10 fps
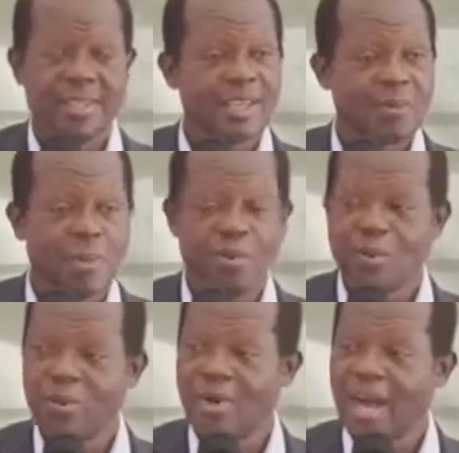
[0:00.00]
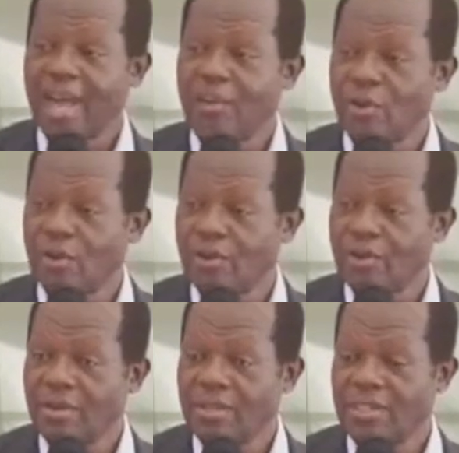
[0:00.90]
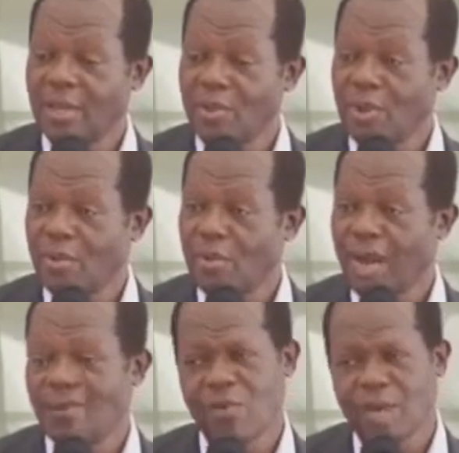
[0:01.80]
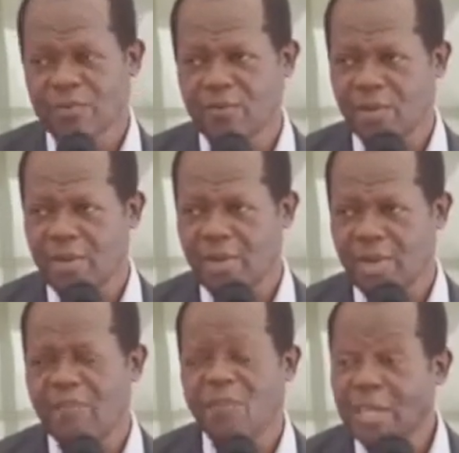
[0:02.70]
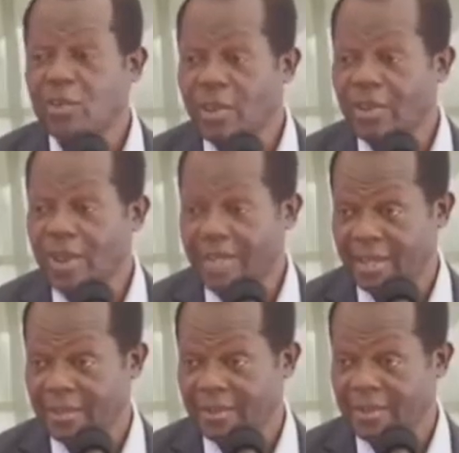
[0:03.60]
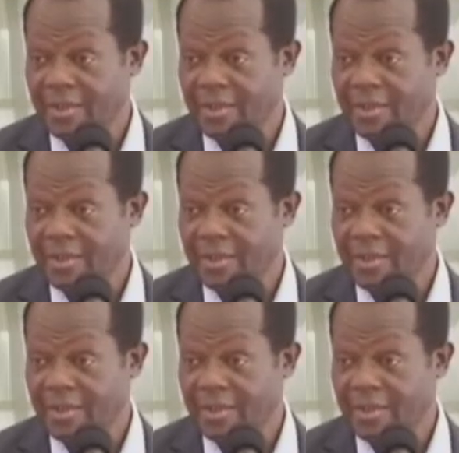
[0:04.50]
These are people I know. These are people I've worked for. I've worked with, rather.